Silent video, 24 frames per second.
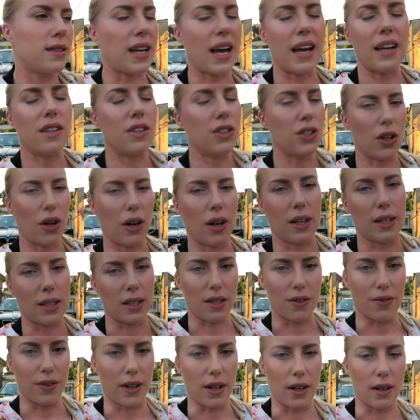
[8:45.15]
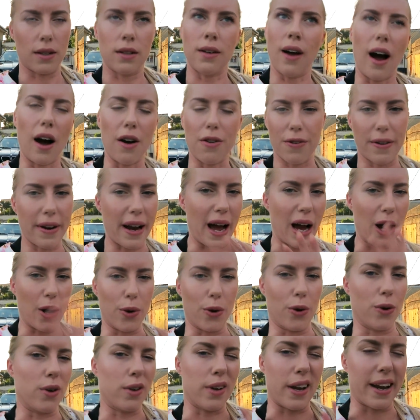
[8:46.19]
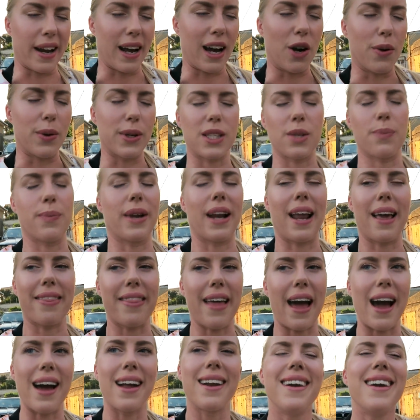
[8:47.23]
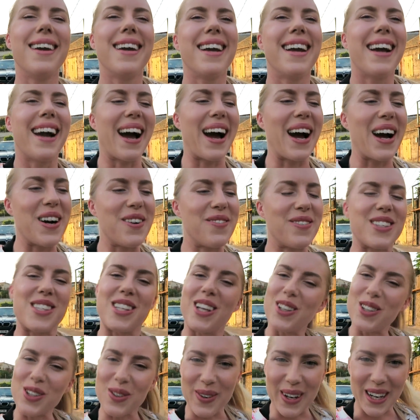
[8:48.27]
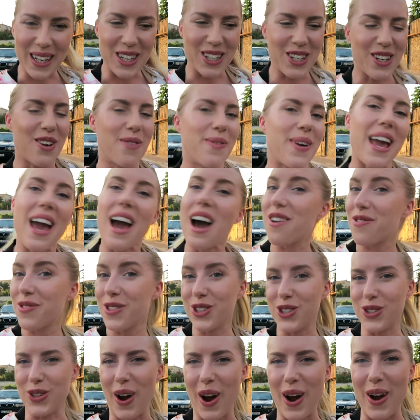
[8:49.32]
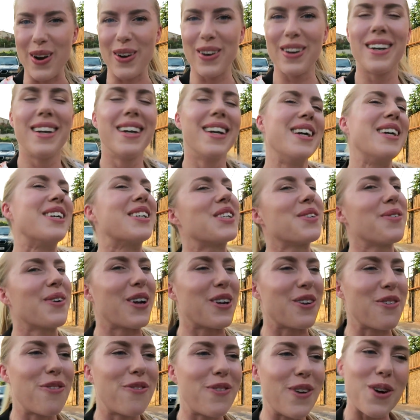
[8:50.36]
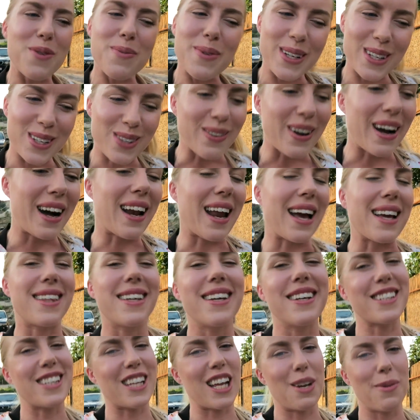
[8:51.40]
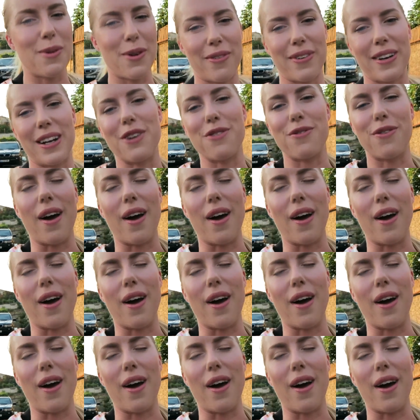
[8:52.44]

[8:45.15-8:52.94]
$10 for half an hour or an hour, something like that. So that's what we're gonna do, and we have the drone, so we're gonna film it as well. I think it's gonna be really